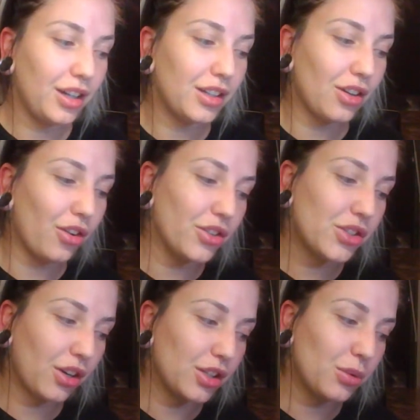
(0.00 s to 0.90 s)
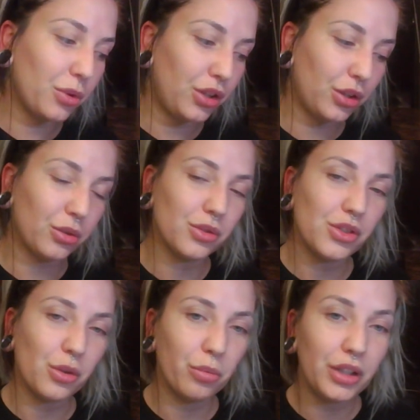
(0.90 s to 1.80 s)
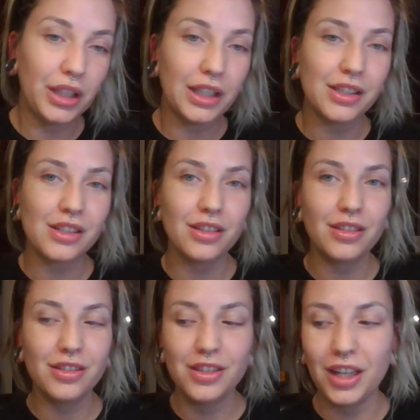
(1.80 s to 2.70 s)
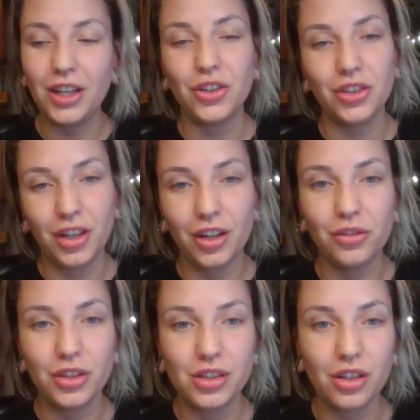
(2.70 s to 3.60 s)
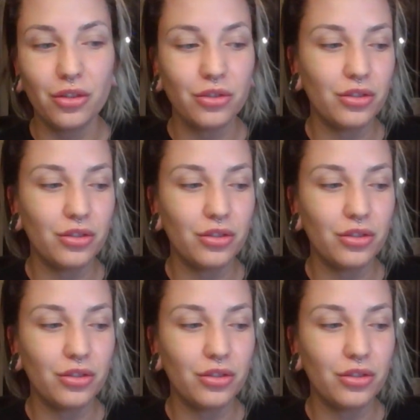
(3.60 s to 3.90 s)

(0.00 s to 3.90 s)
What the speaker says: It all starts with you, so please take good care of yourself.